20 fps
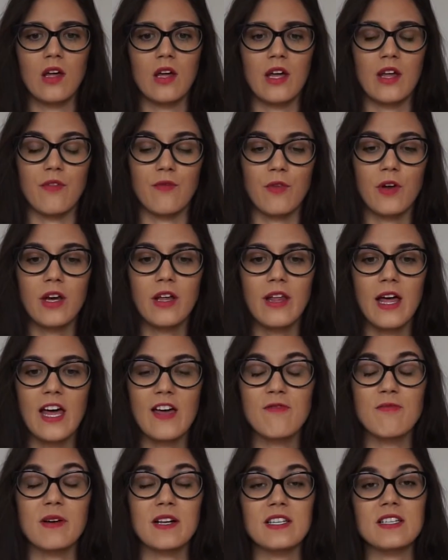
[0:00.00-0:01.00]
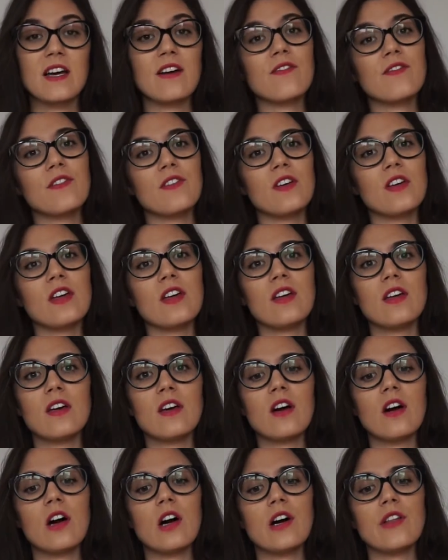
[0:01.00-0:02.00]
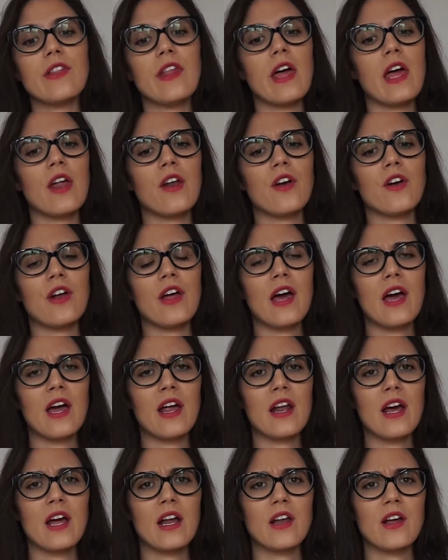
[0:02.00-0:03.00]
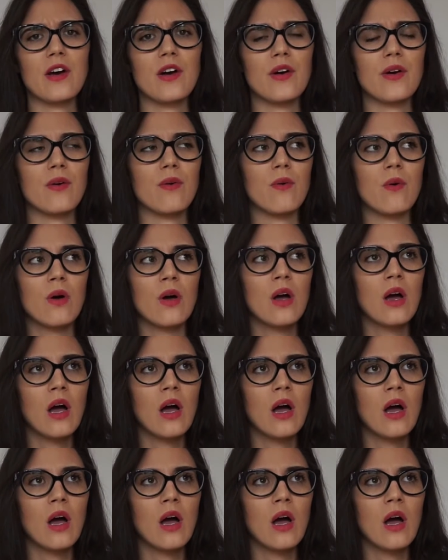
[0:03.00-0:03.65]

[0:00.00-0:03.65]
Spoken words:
in real life, but definitely on the internet. I know